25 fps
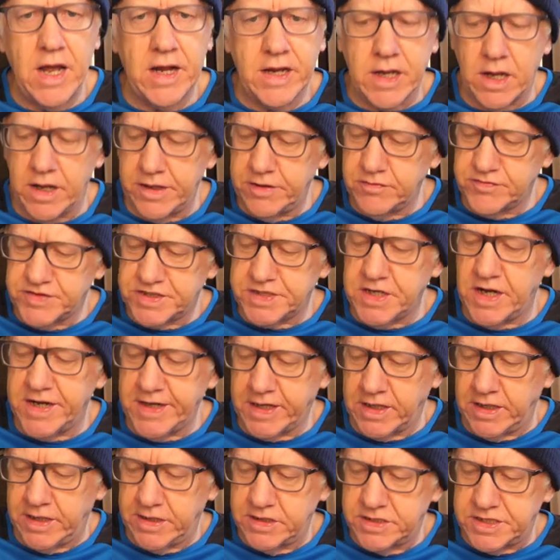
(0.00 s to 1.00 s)
kind of
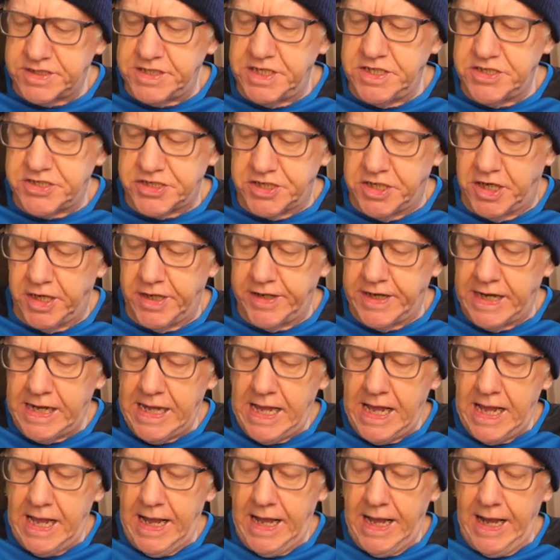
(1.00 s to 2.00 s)
cycling t-shirt,
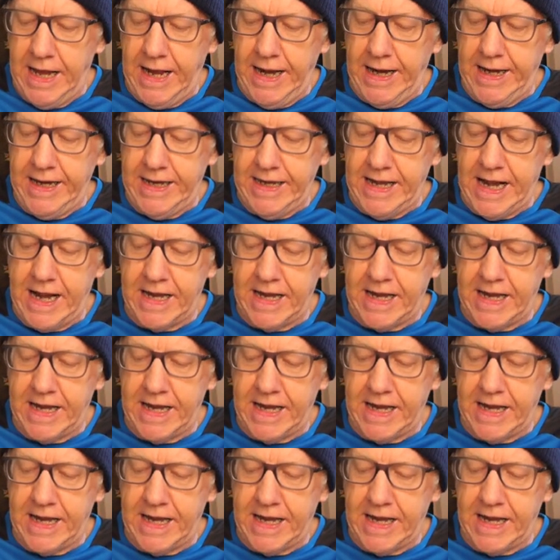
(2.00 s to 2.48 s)
it